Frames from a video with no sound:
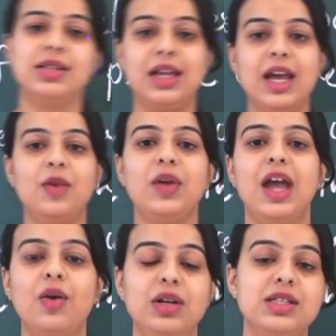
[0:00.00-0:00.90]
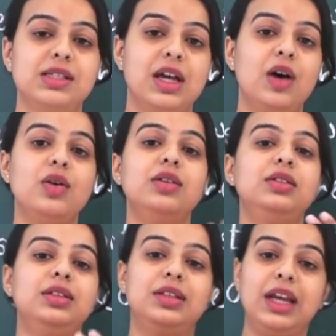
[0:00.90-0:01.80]
here we have
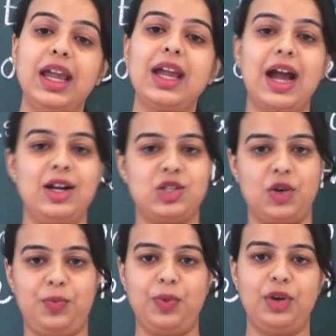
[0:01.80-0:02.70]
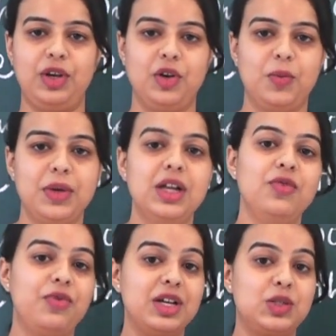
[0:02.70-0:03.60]
discovered 3 kinds of polynomial.
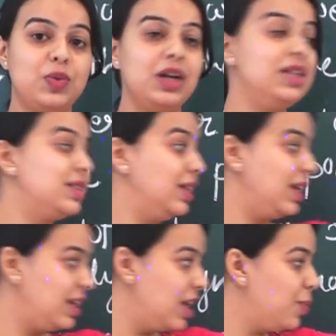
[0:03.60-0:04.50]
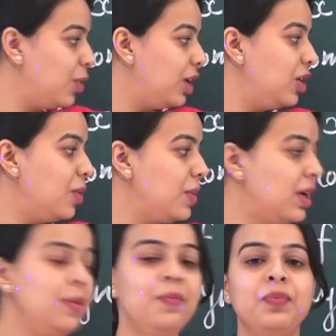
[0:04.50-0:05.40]
First one is linear
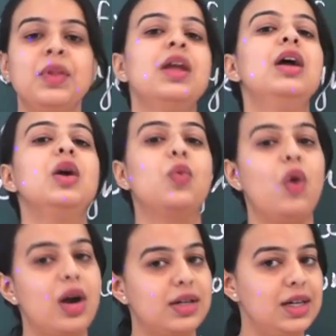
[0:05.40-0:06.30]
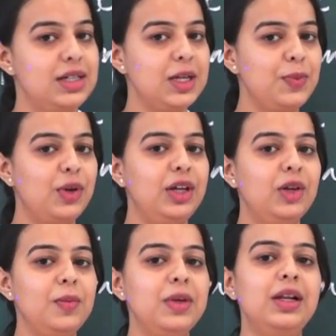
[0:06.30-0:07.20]
polynomial, quadratic
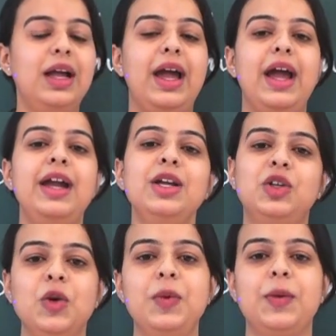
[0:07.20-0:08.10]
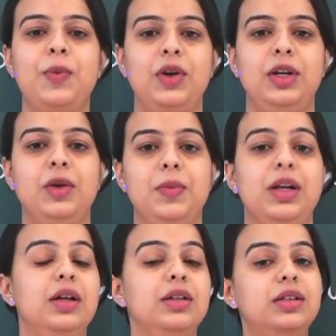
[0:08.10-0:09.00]
polynomial and cubic
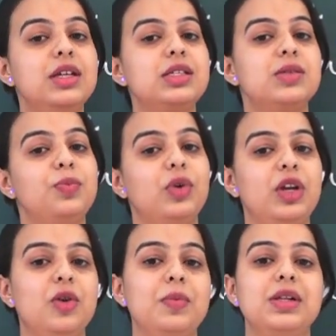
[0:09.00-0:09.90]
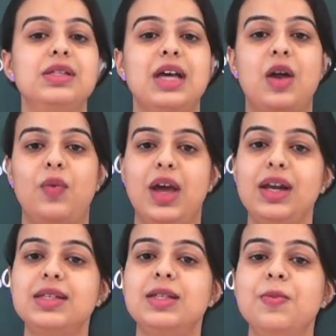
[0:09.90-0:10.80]
polynomial. These polynomials are
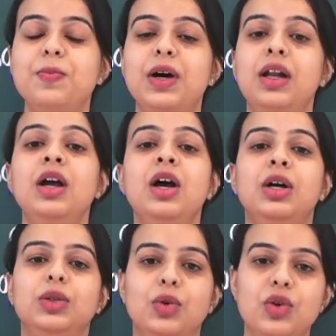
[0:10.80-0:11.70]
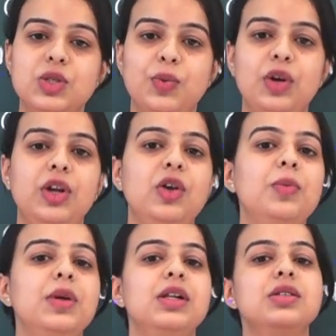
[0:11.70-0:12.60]
very simple. Those
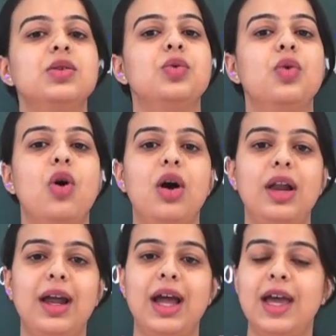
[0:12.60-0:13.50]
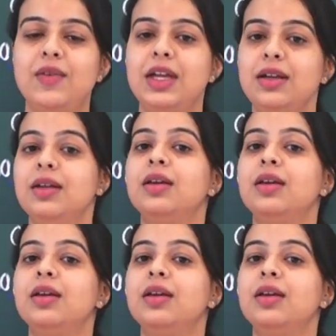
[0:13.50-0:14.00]
polynomials who all are having